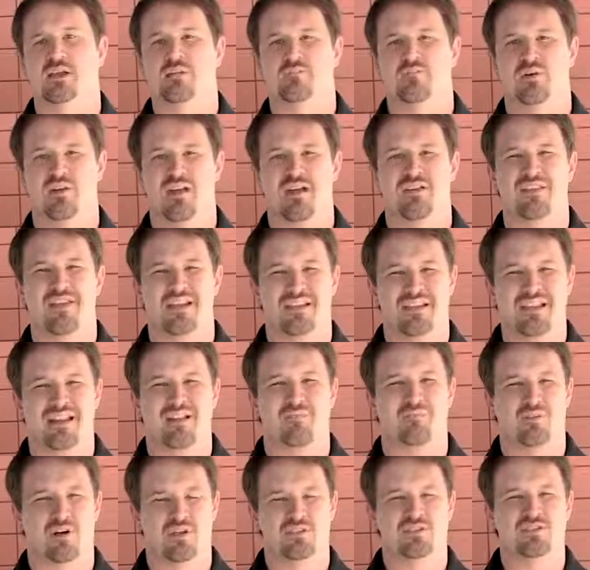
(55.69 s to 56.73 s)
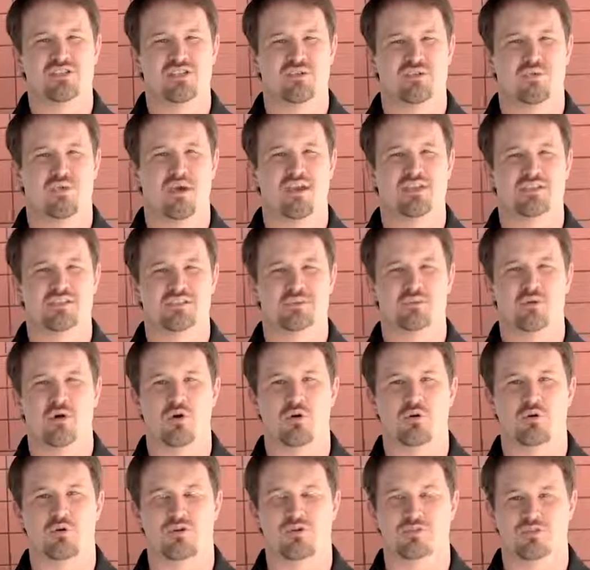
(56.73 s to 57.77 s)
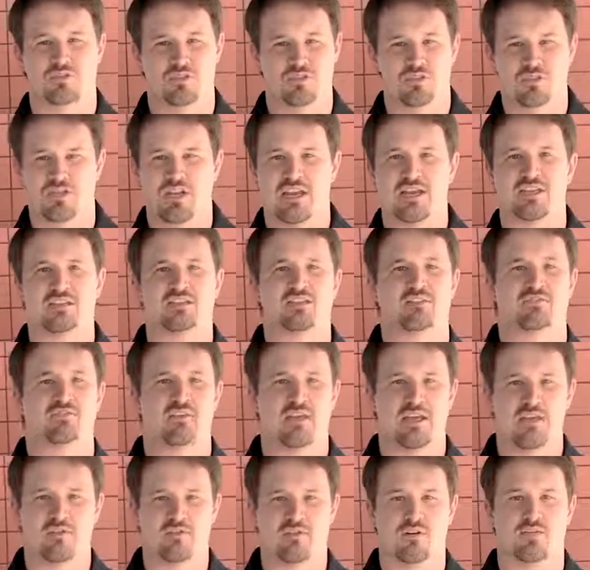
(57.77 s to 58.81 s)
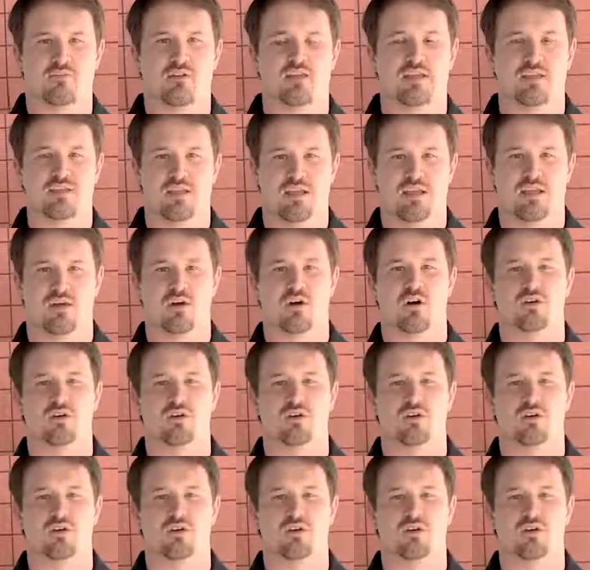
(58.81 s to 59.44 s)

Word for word: put out that kind of pungent white smoke, or change the flavor of anything at